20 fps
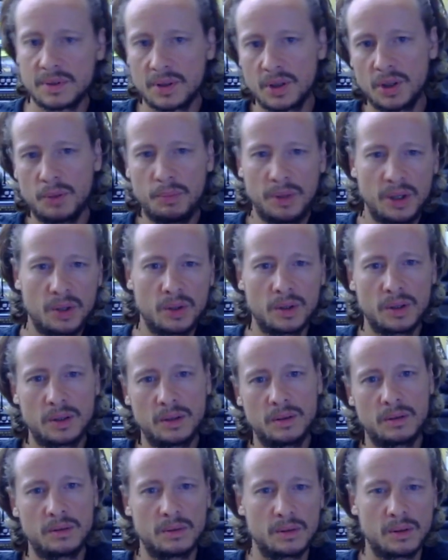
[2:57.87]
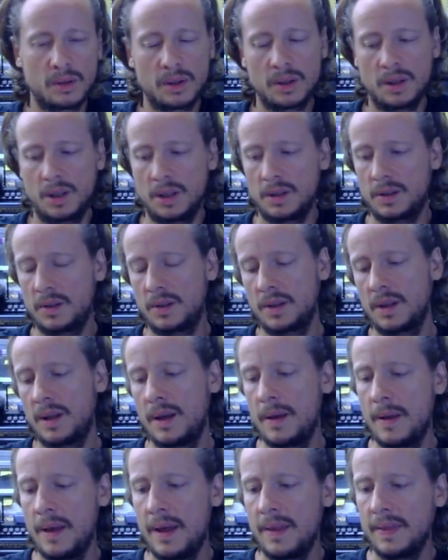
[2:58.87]
Could be good or not.
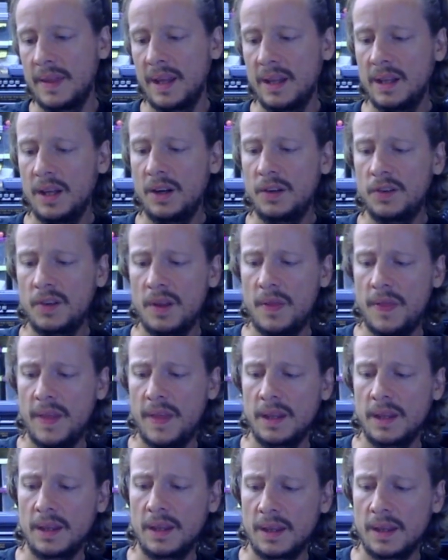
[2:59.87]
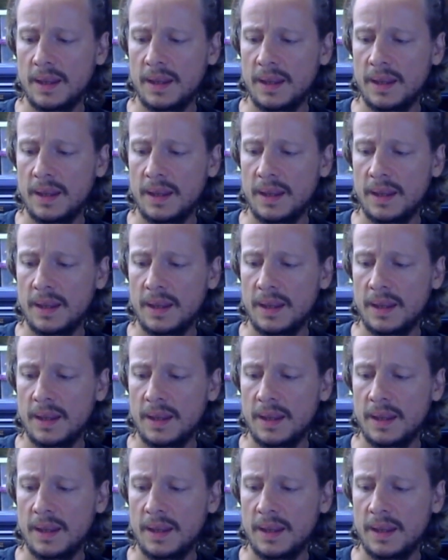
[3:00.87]
Then there's something